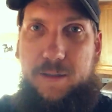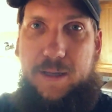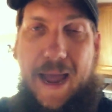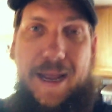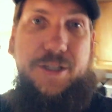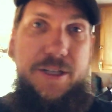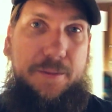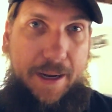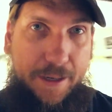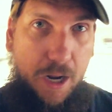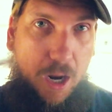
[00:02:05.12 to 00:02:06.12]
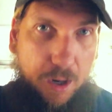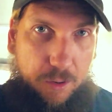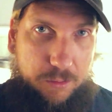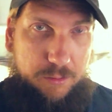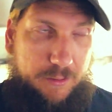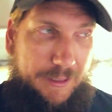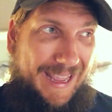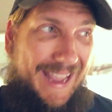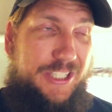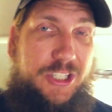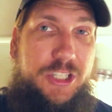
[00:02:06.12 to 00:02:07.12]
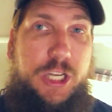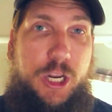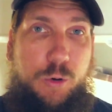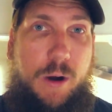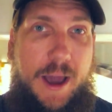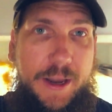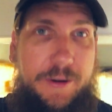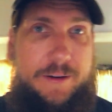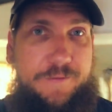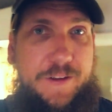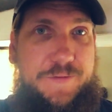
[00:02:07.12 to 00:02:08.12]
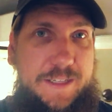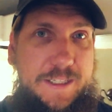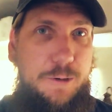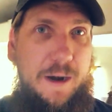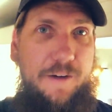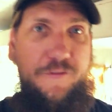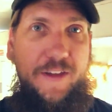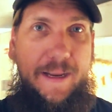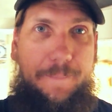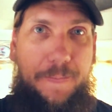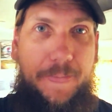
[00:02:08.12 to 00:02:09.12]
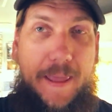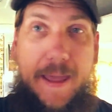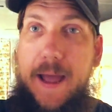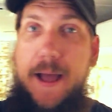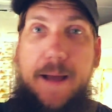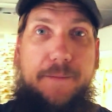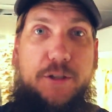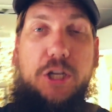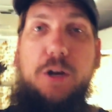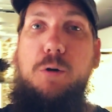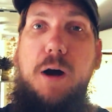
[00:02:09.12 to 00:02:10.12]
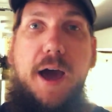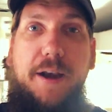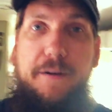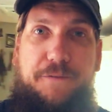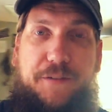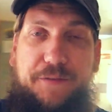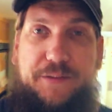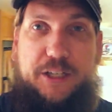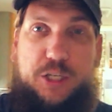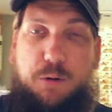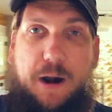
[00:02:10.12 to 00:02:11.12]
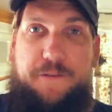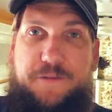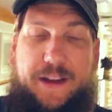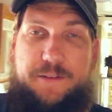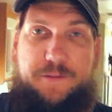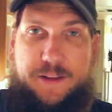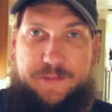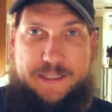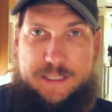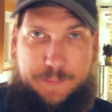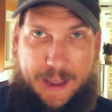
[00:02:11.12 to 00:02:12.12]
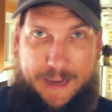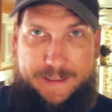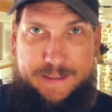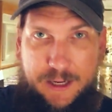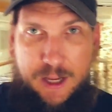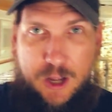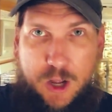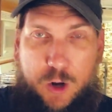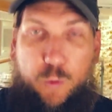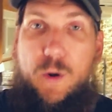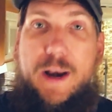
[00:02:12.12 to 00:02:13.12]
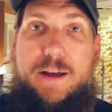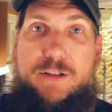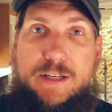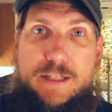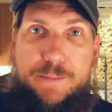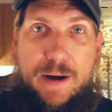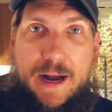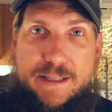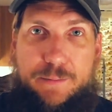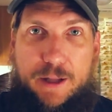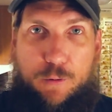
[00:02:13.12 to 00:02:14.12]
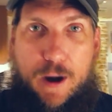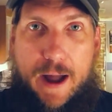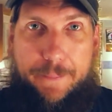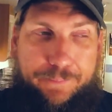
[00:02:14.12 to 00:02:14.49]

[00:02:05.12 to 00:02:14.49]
As you may know, it's 250 square feet. 250 square feet of living space. What else could you possibly want?